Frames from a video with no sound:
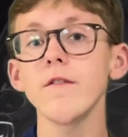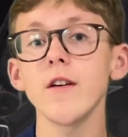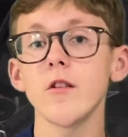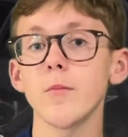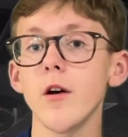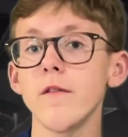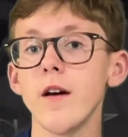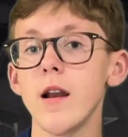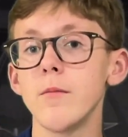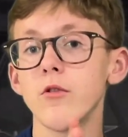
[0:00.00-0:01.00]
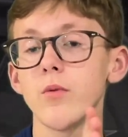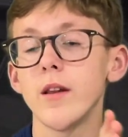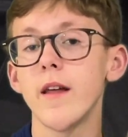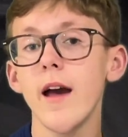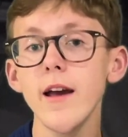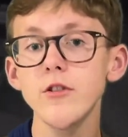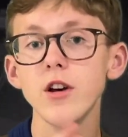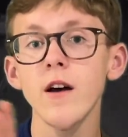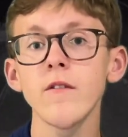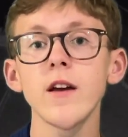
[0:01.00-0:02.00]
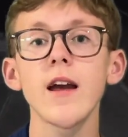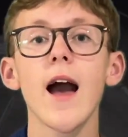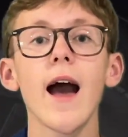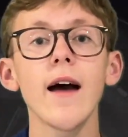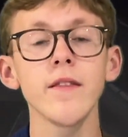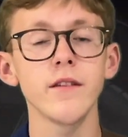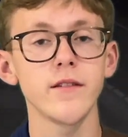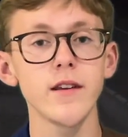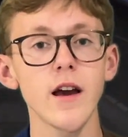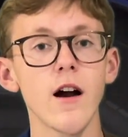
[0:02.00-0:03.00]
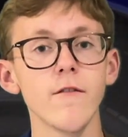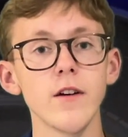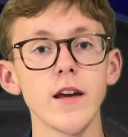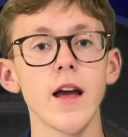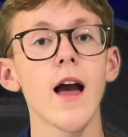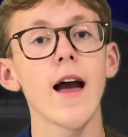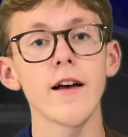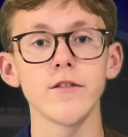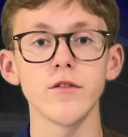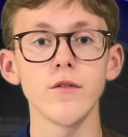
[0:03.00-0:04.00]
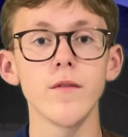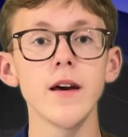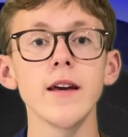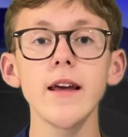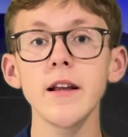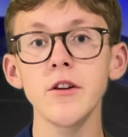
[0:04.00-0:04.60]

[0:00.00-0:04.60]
fits perfectly between the HR-V and the CR-V SUV. In